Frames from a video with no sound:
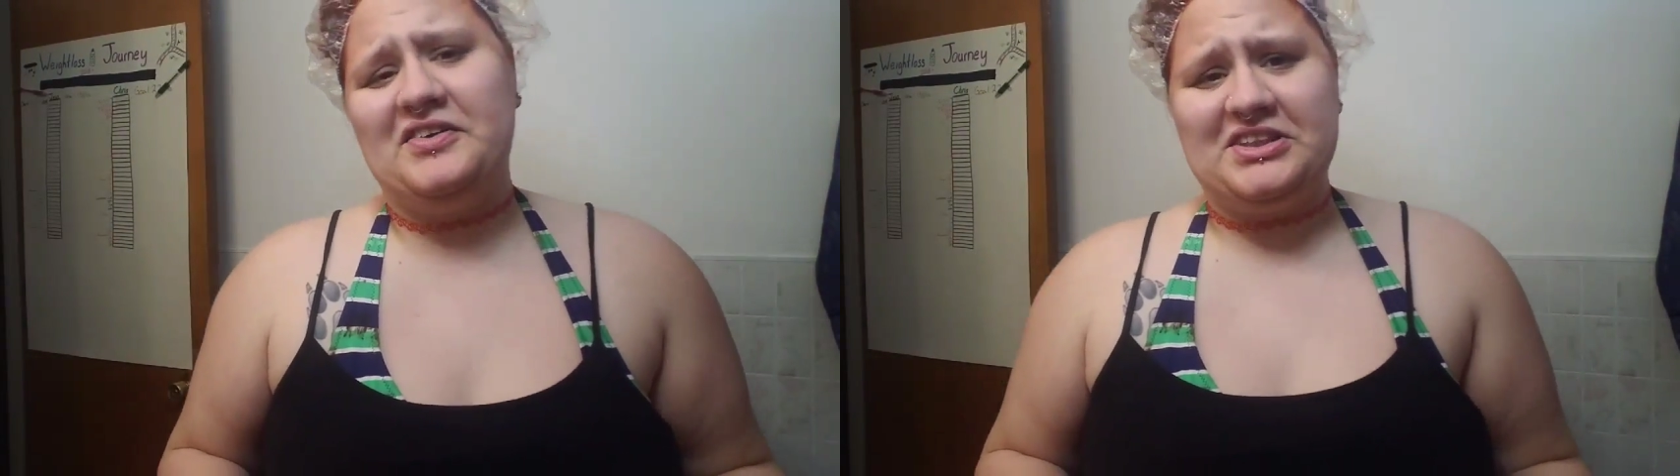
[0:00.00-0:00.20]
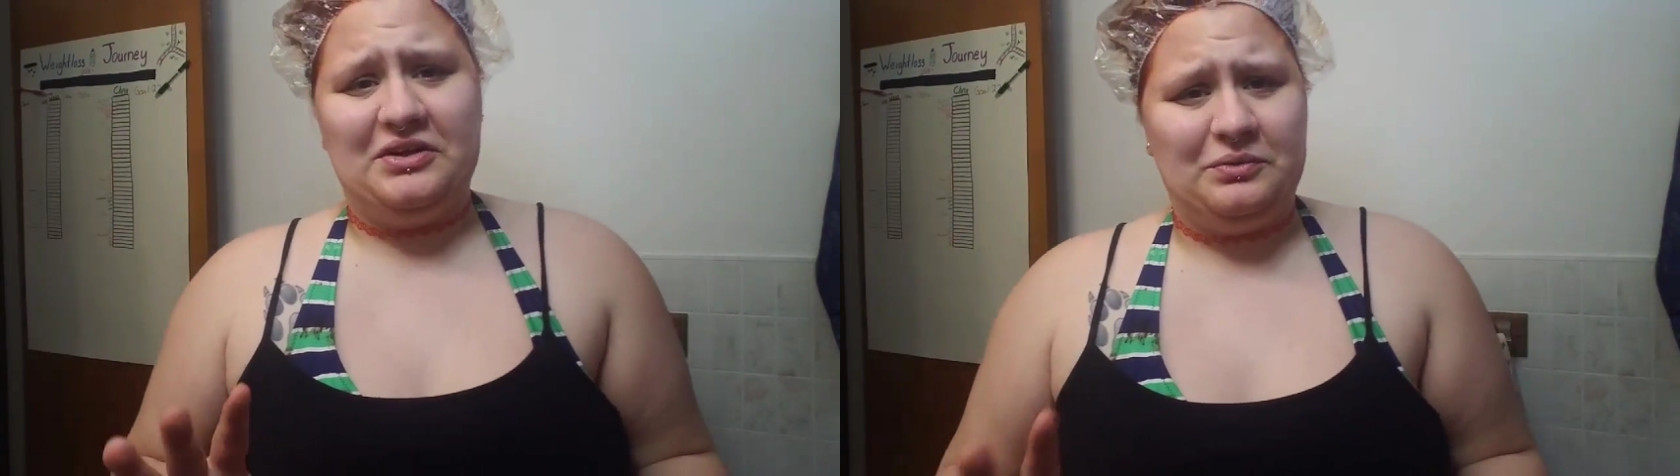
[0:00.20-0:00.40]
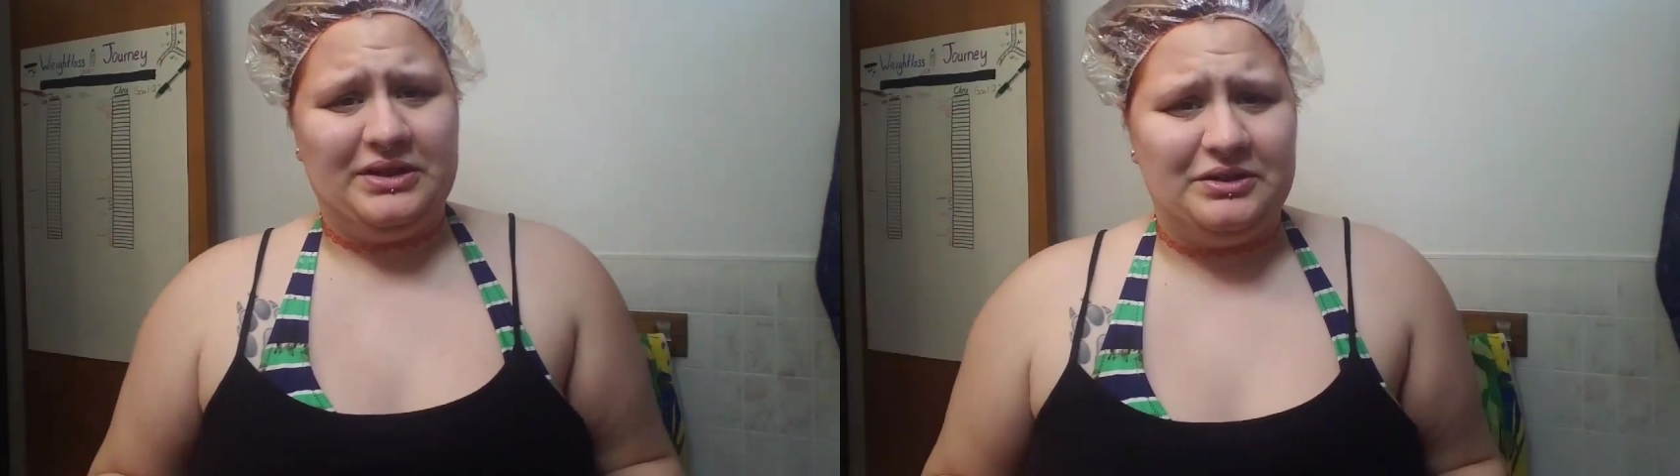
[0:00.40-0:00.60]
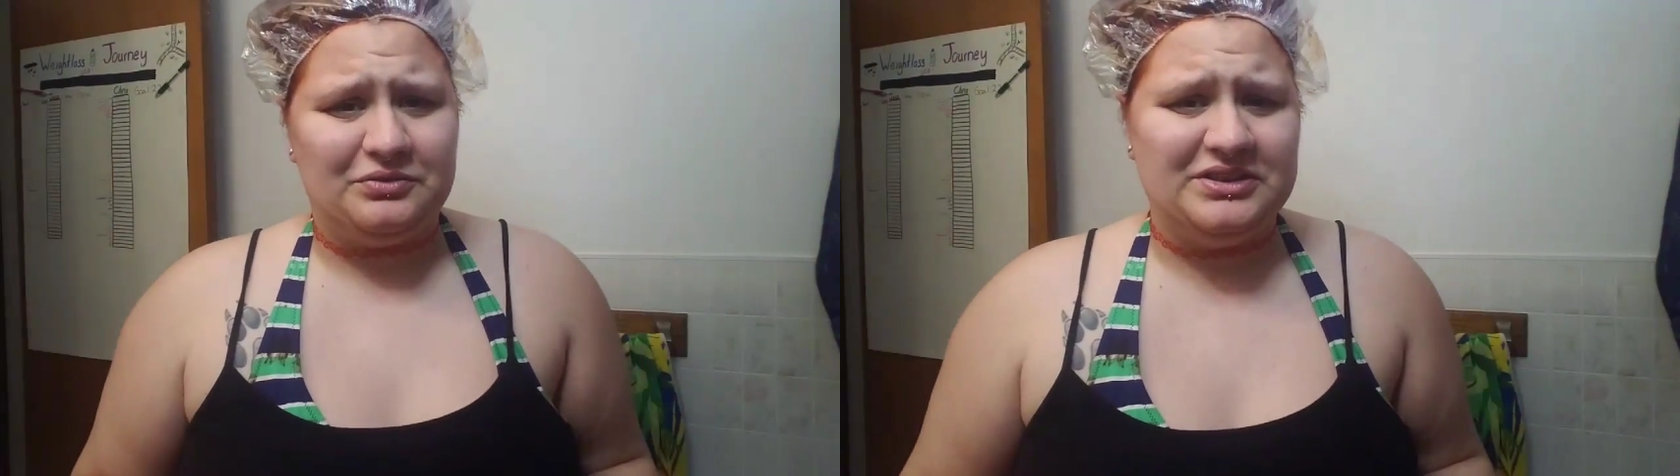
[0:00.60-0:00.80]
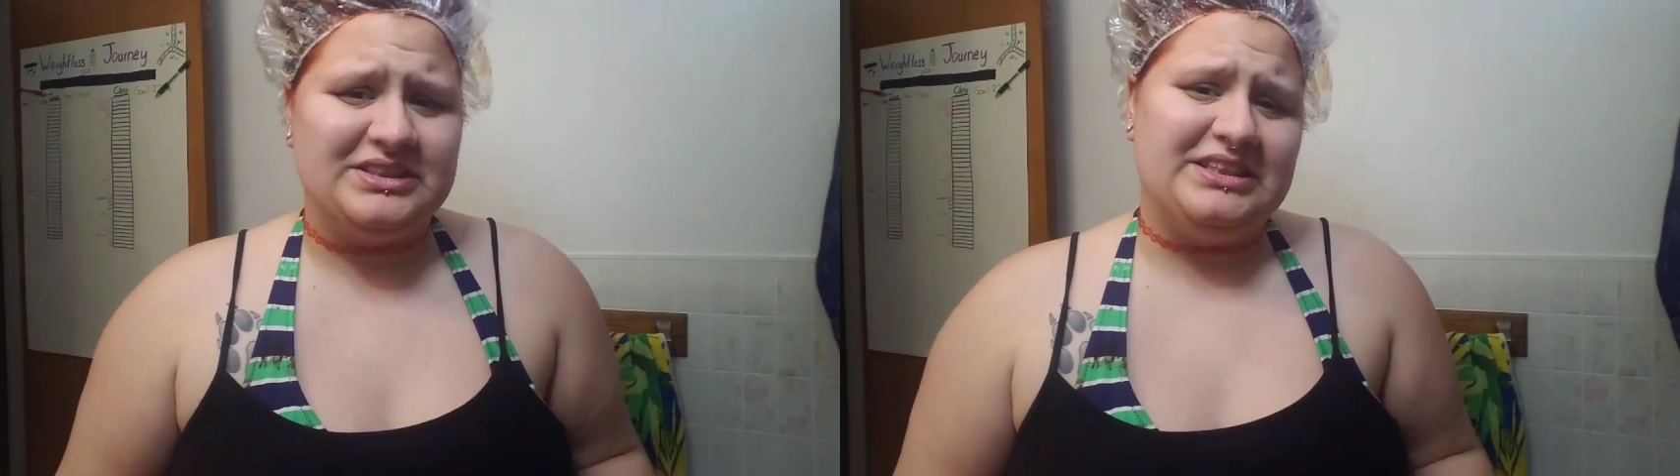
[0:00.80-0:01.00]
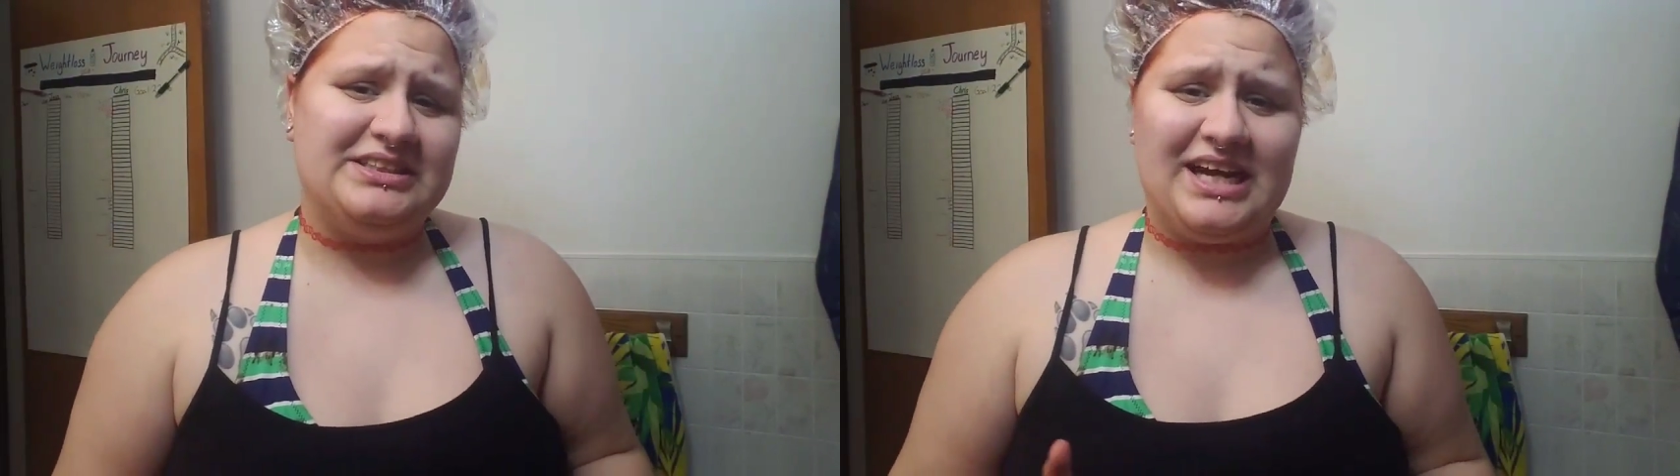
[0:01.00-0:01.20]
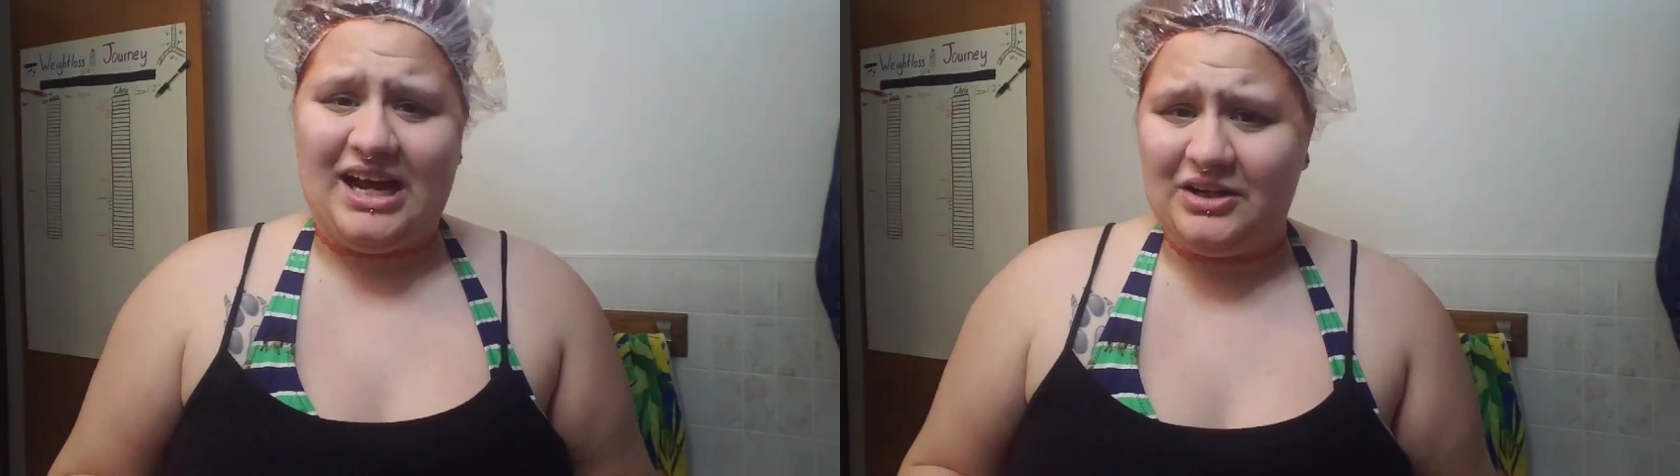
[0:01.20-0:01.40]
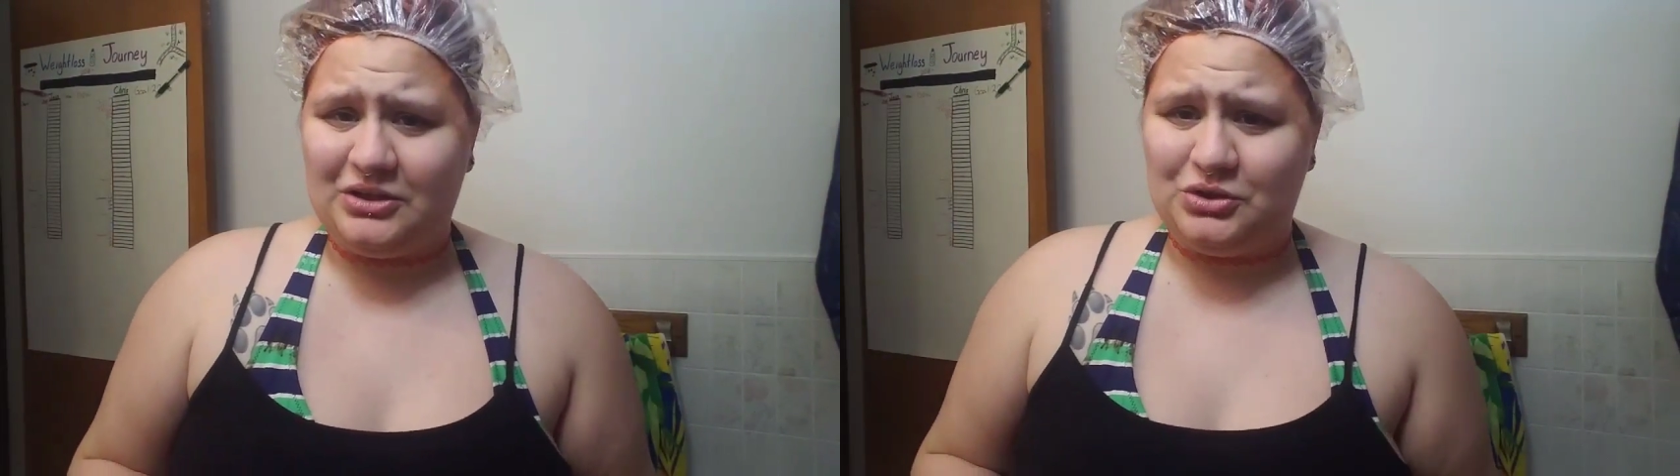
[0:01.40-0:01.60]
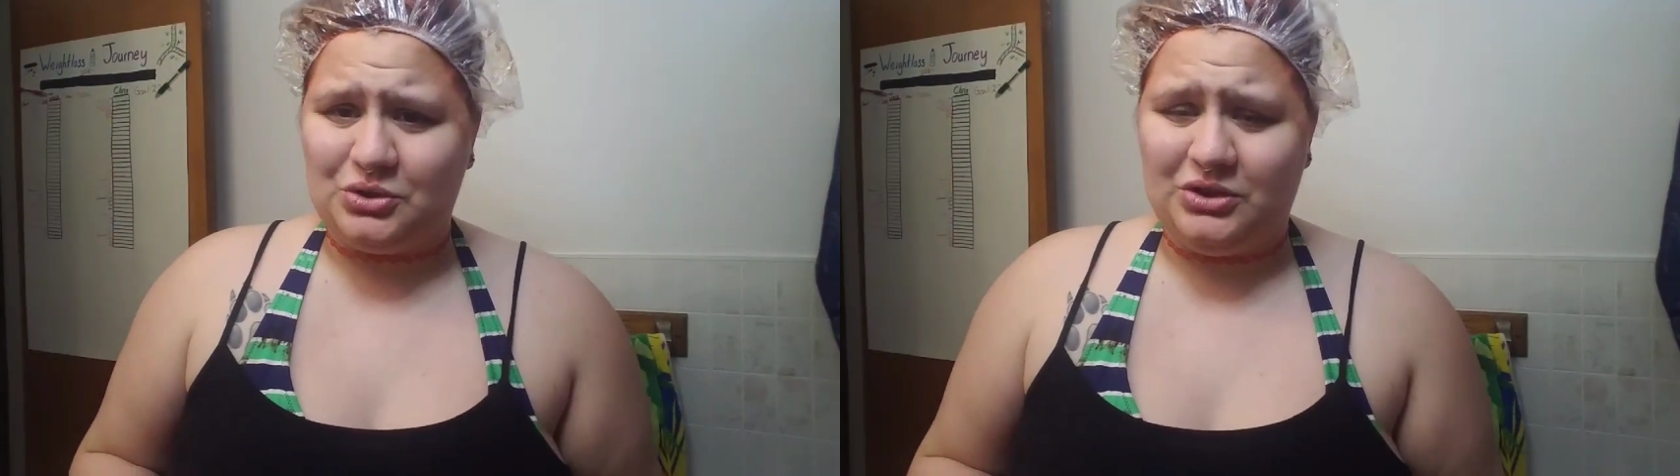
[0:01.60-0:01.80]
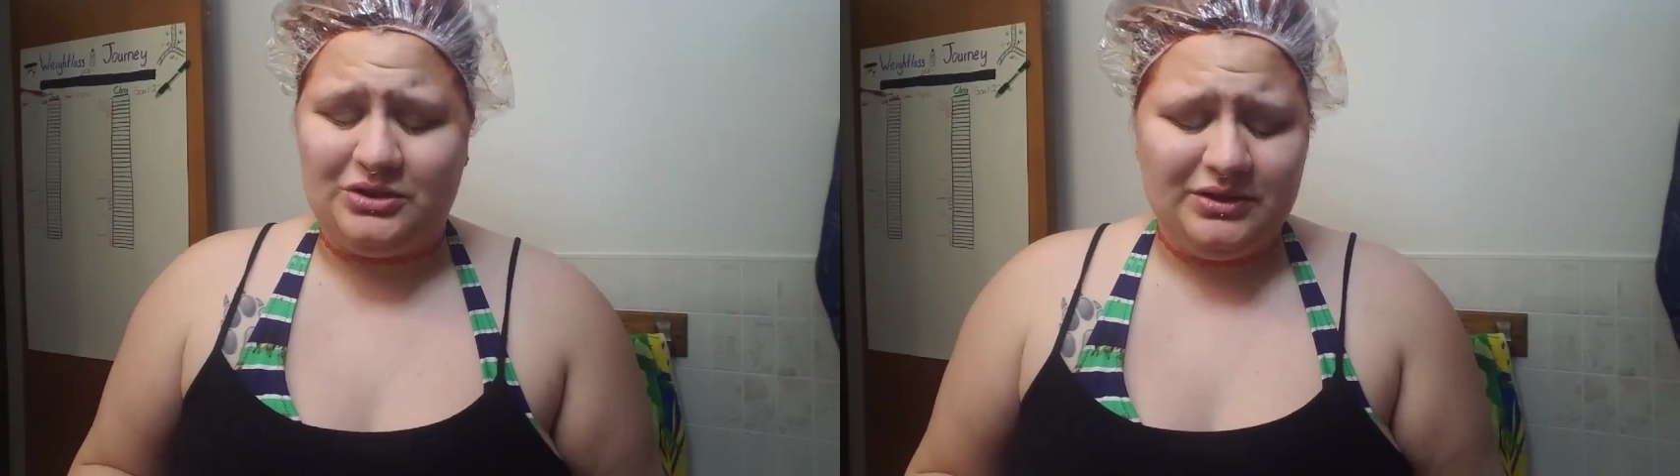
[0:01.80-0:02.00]
is getting really frizzy, it's out of
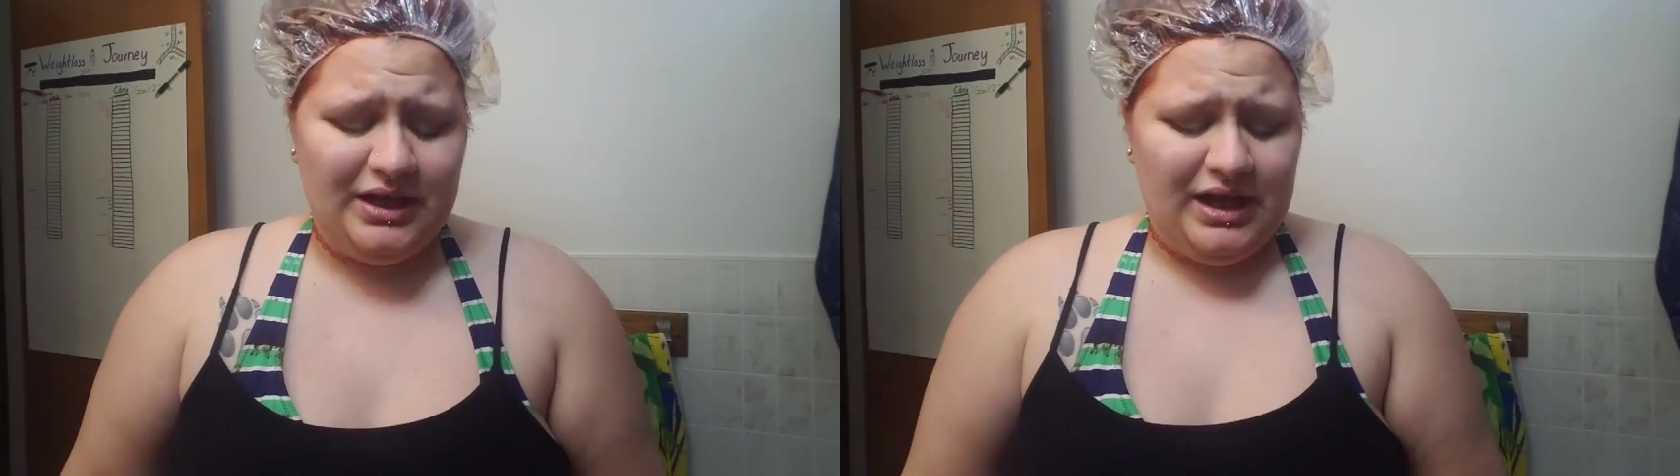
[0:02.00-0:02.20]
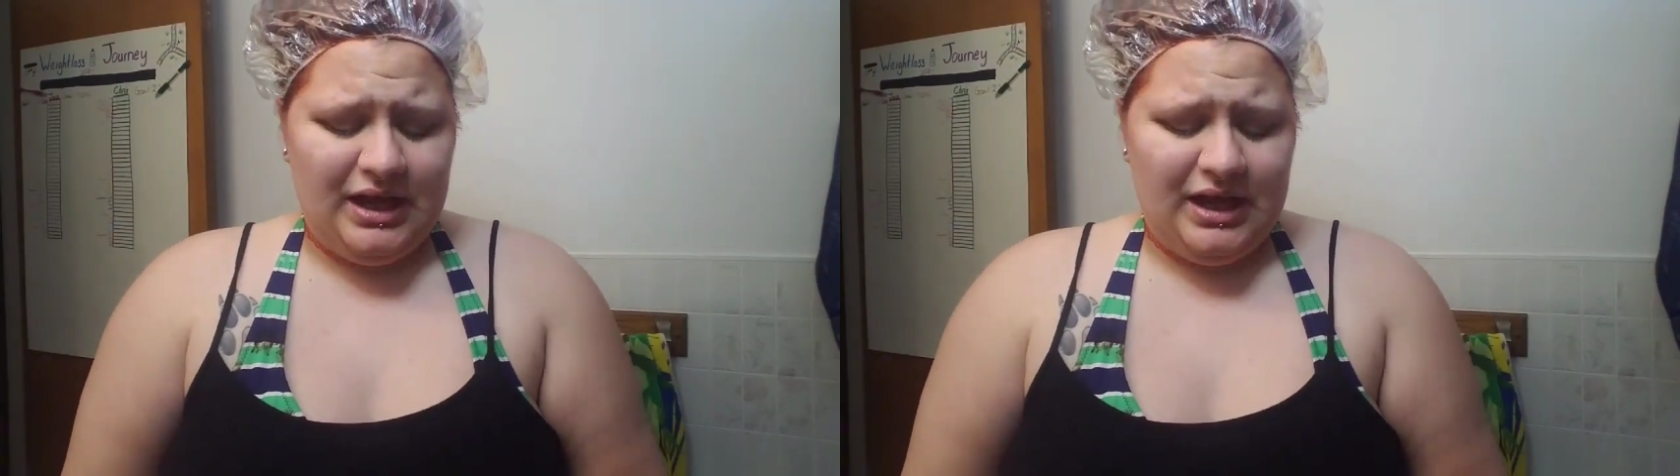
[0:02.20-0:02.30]
control.